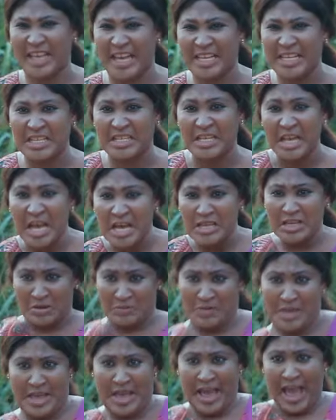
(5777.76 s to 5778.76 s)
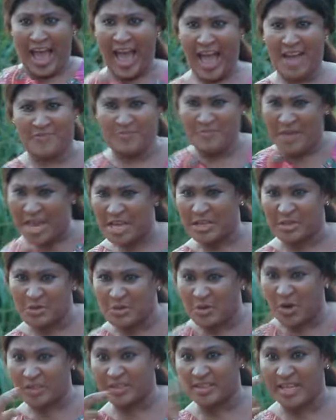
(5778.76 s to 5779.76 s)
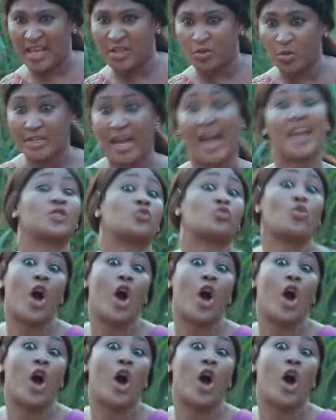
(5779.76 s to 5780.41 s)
said it. You will have me to contend with. As